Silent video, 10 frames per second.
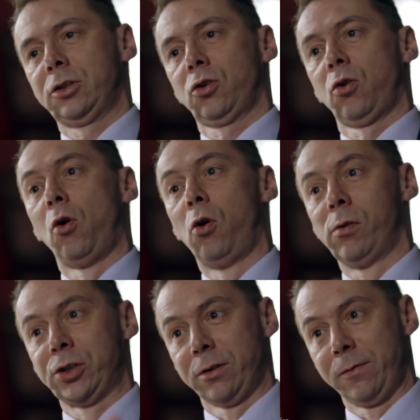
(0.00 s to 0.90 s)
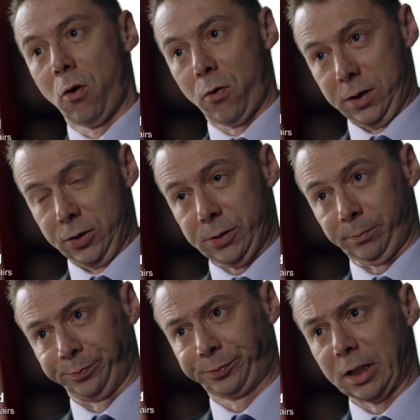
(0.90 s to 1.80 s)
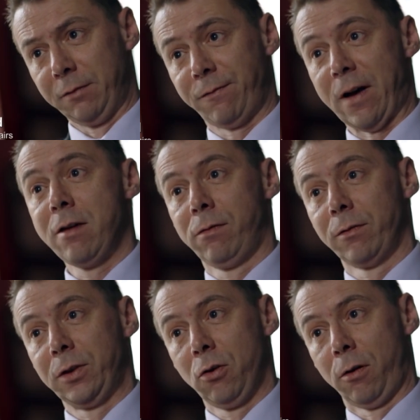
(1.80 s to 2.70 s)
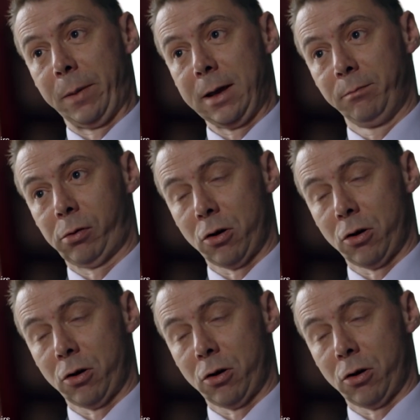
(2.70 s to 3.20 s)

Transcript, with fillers: this chorus of noise in favour of the European